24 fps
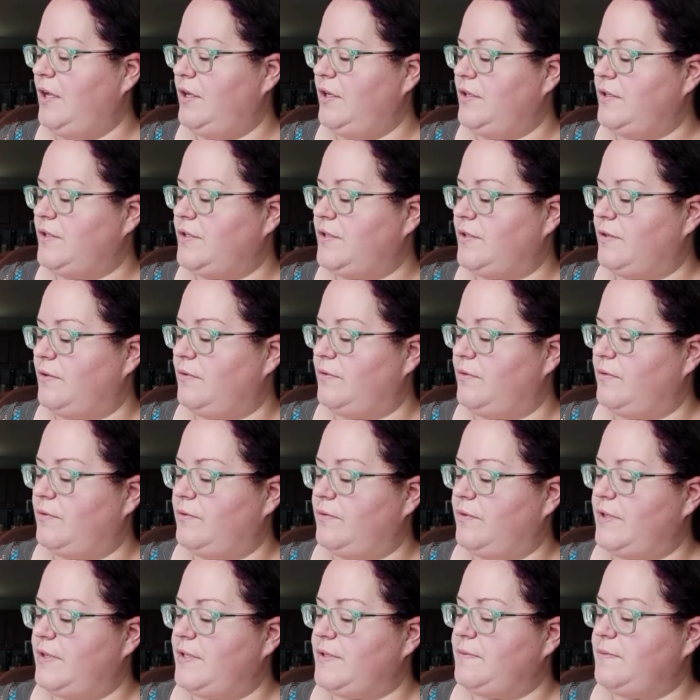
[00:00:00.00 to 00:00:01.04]
So
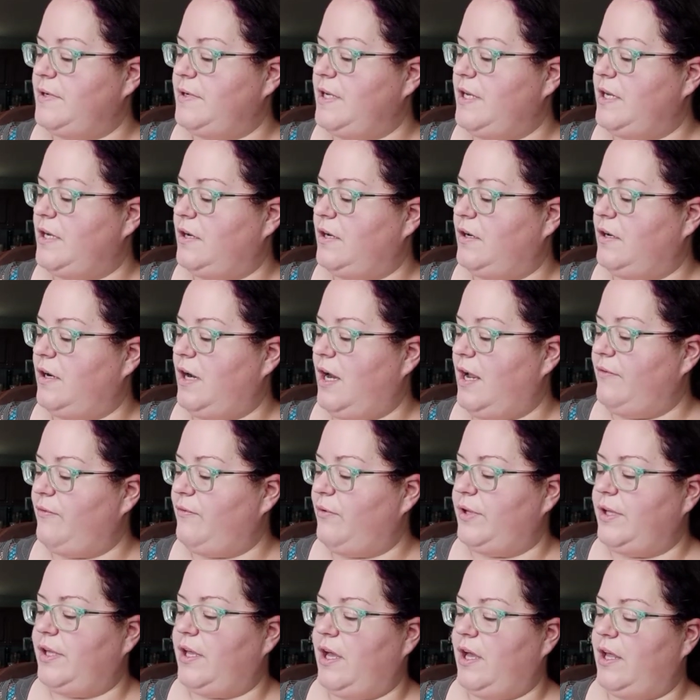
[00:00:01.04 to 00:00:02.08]
this one here, I've
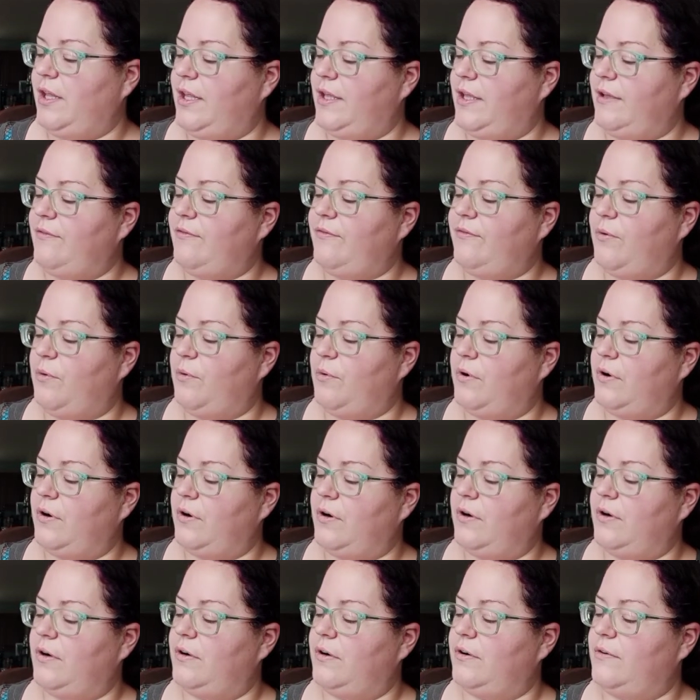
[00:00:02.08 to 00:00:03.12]
only got like
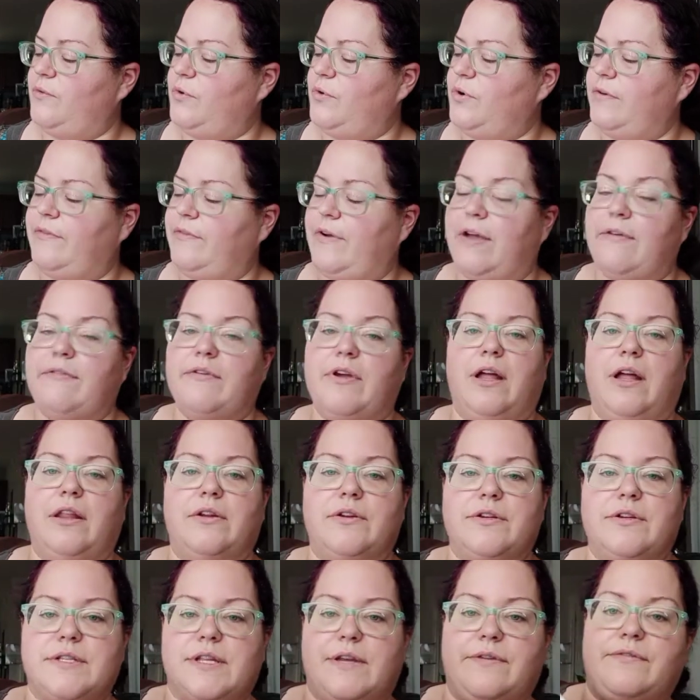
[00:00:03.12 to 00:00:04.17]
four or five
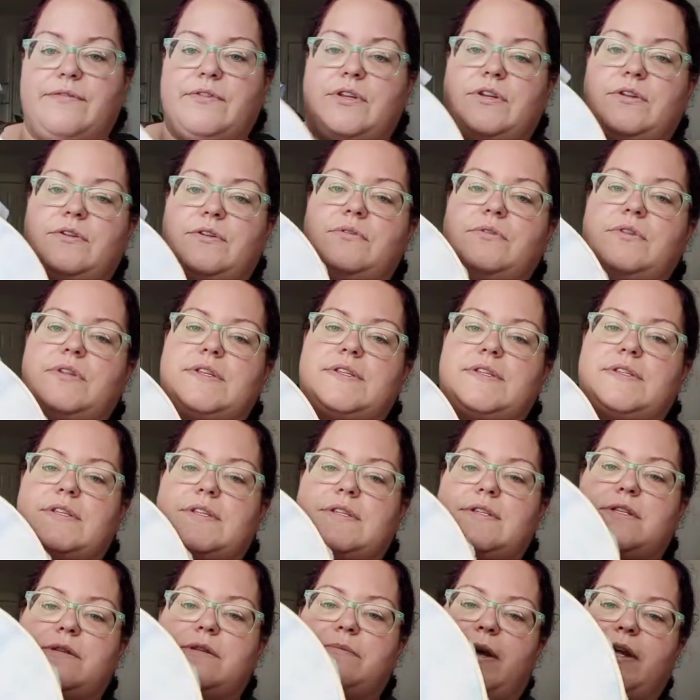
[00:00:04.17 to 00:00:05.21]
colors left to do. This is
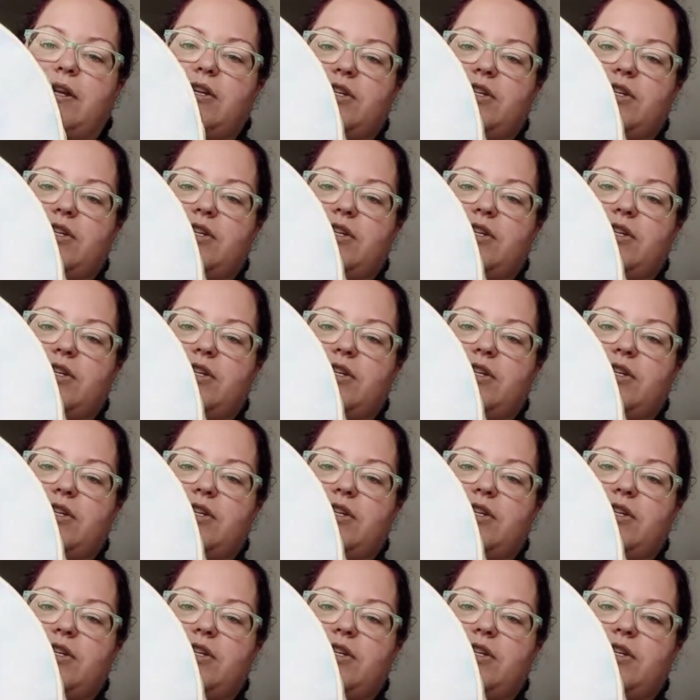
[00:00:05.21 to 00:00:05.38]
the Magic